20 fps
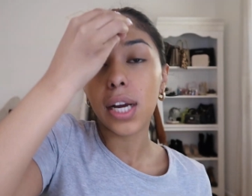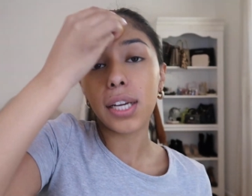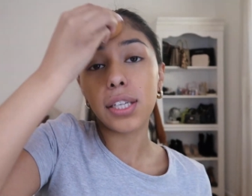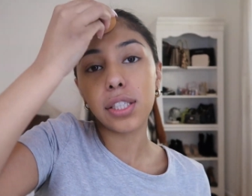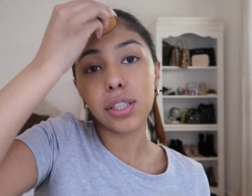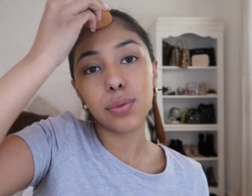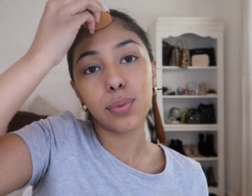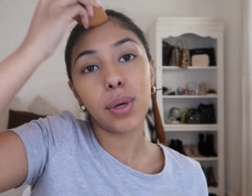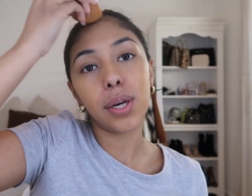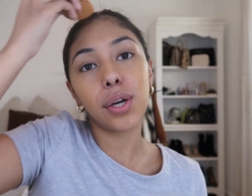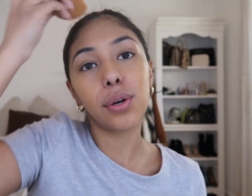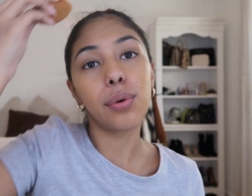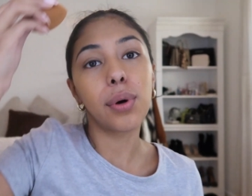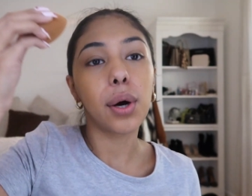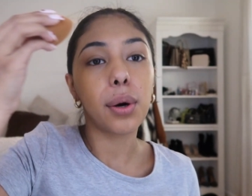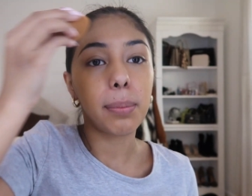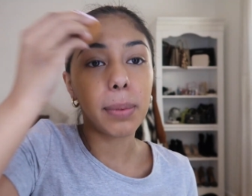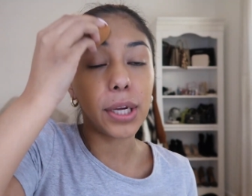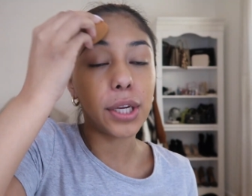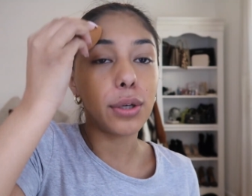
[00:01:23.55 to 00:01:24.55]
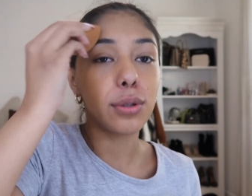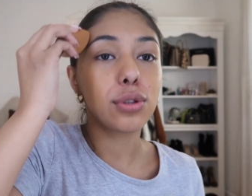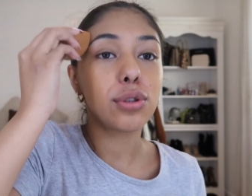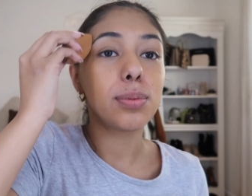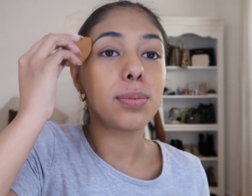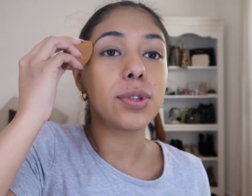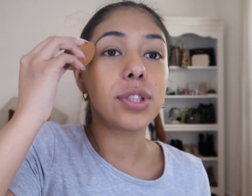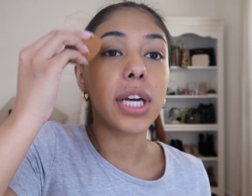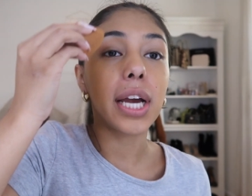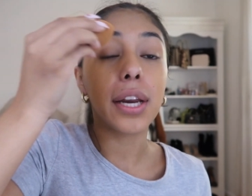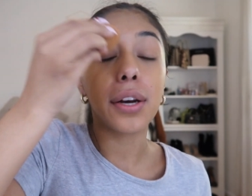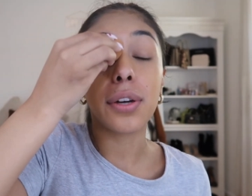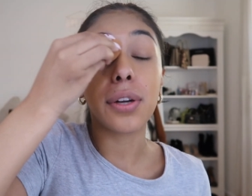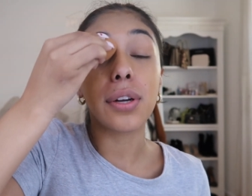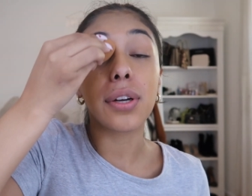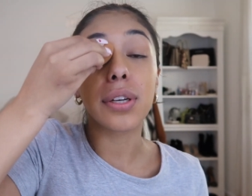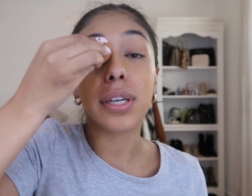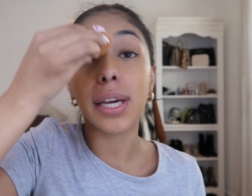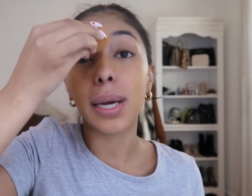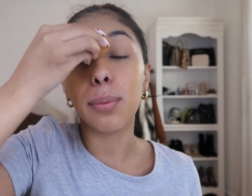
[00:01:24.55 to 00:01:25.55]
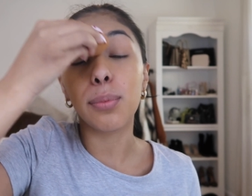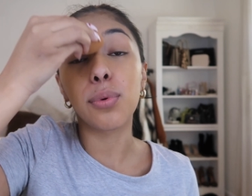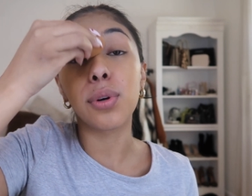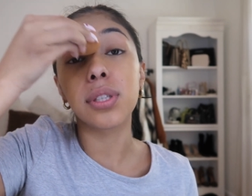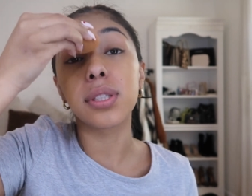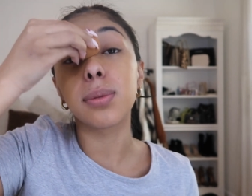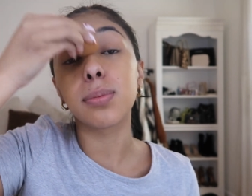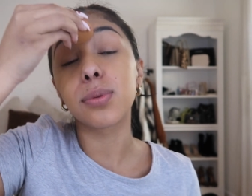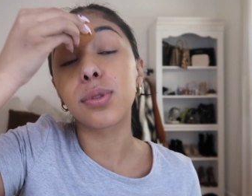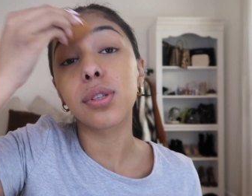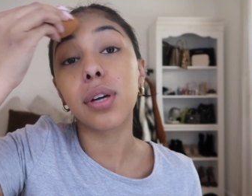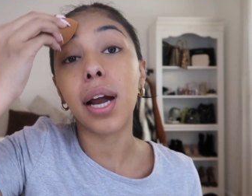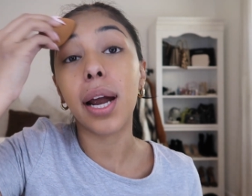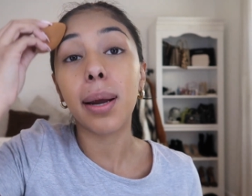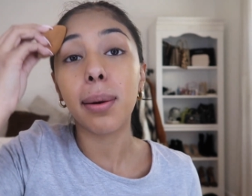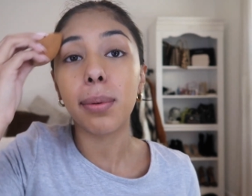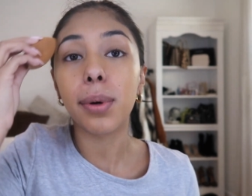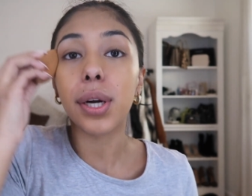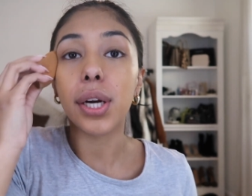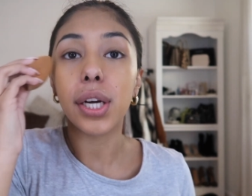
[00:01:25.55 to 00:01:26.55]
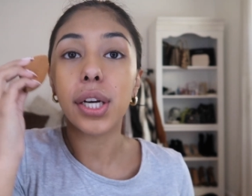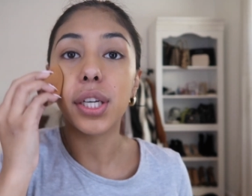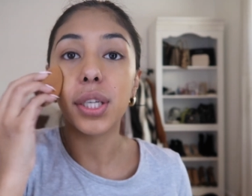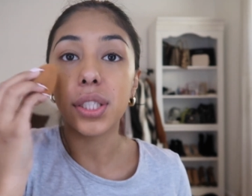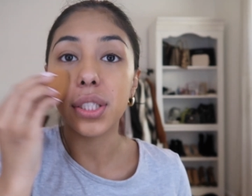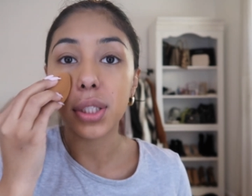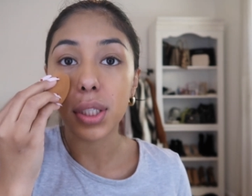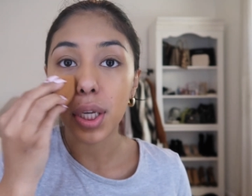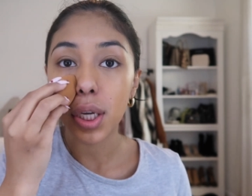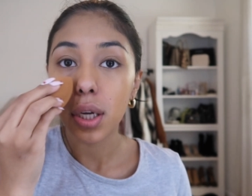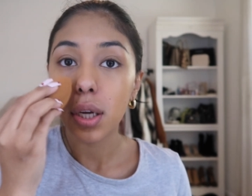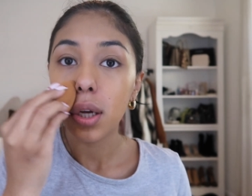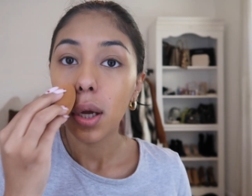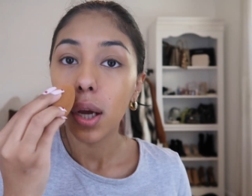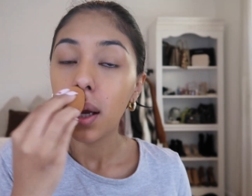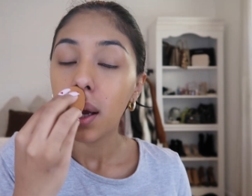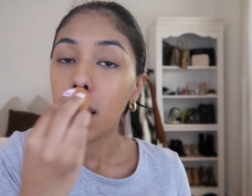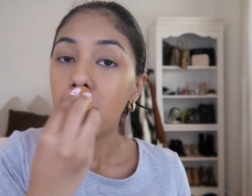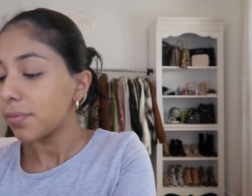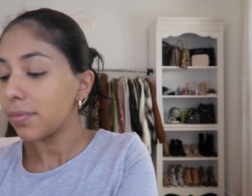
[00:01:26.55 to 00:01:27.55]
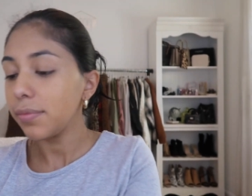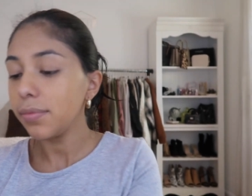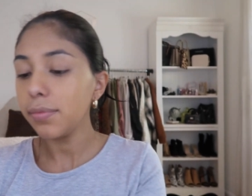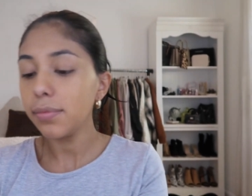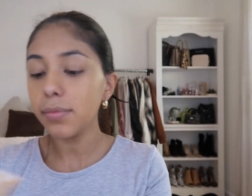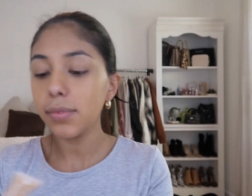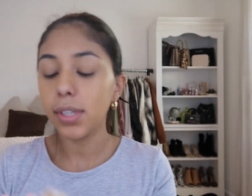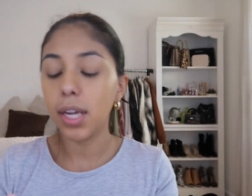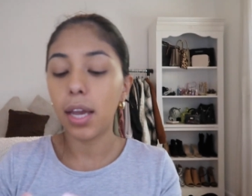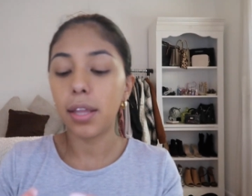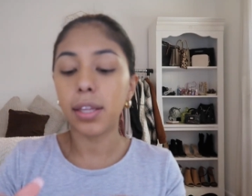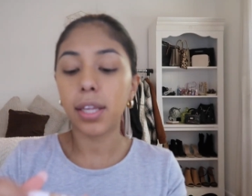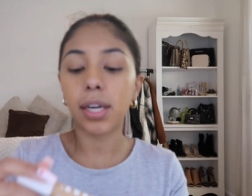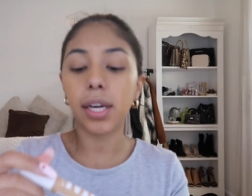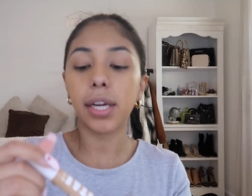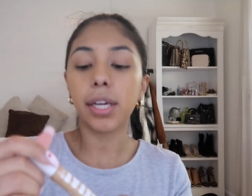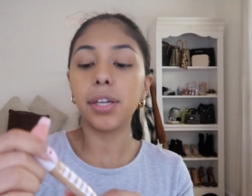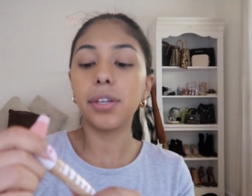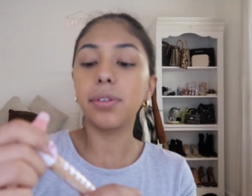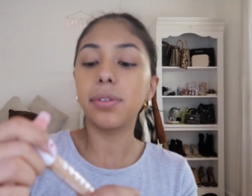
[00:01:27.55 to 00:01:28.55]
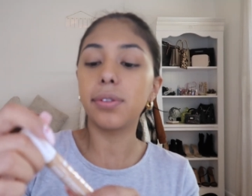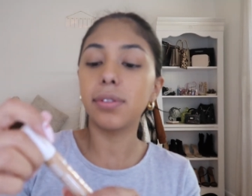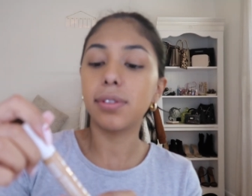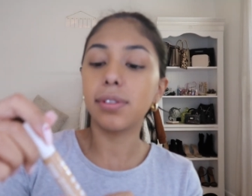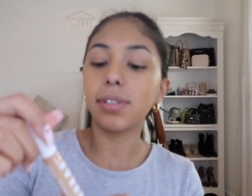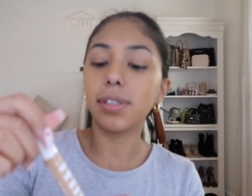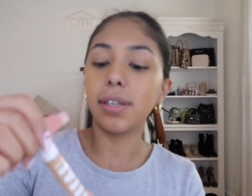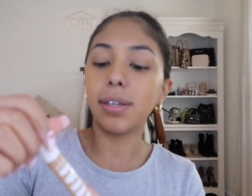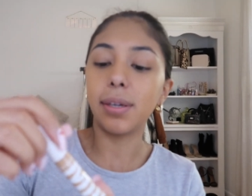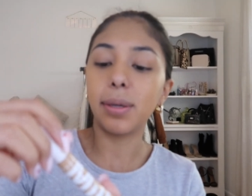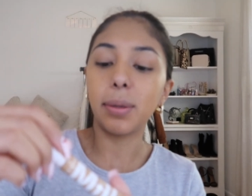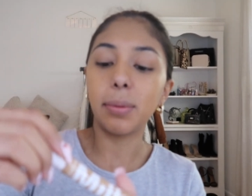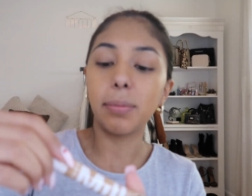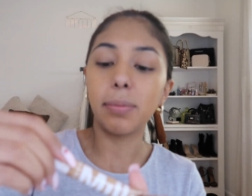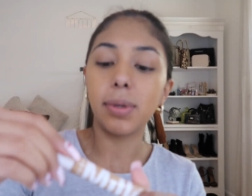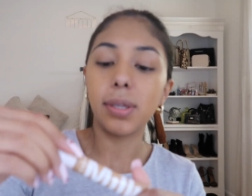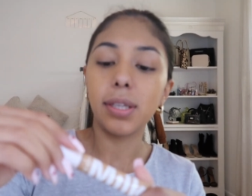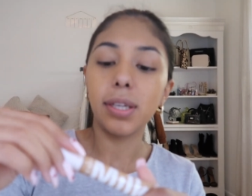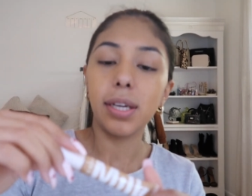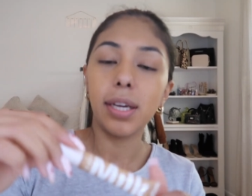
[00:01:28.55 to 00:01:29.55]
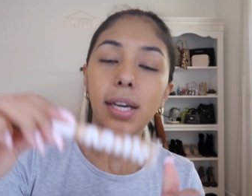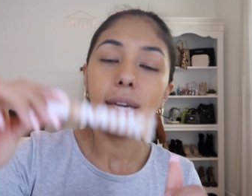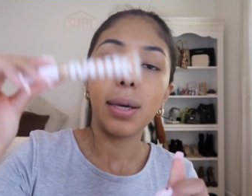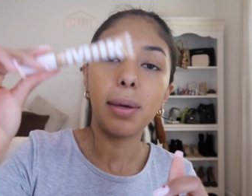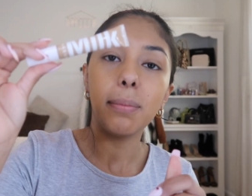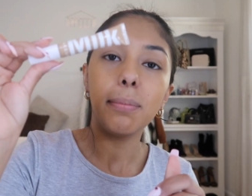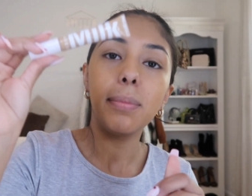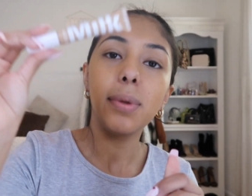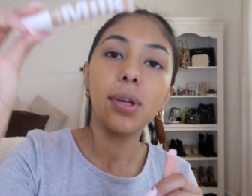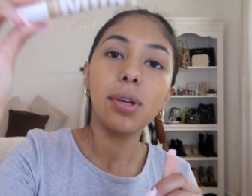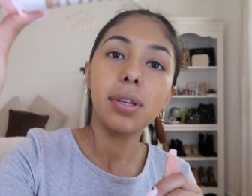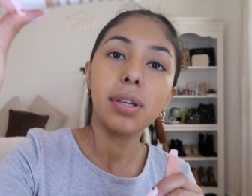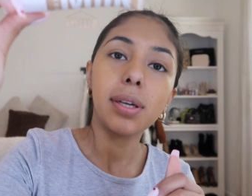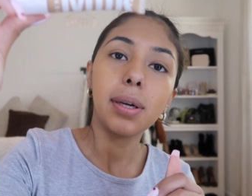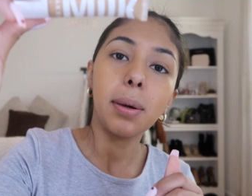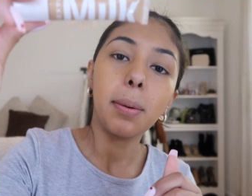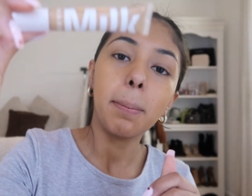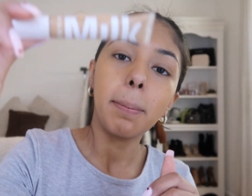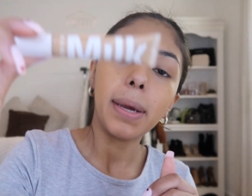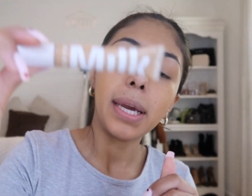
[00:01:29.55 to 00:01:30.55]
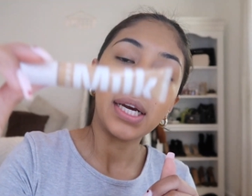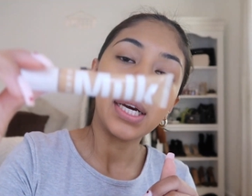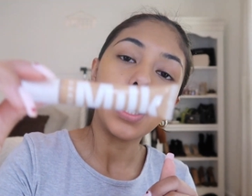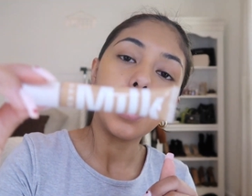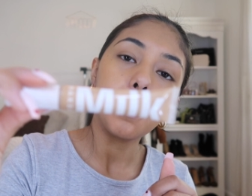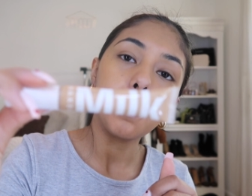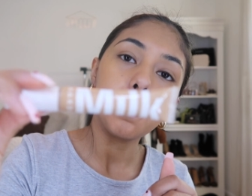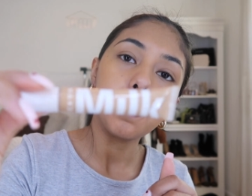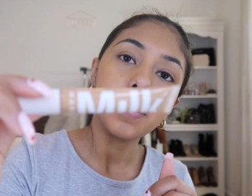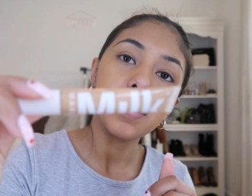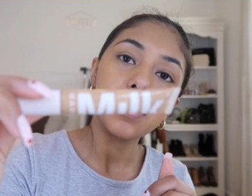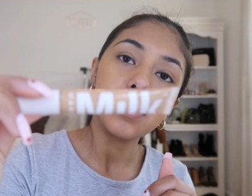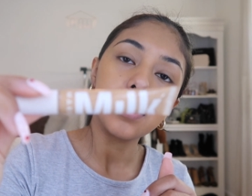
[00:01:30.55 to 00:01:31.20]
just want to grow my YouTube channel, get more subscribers. And then I use Milk Makeup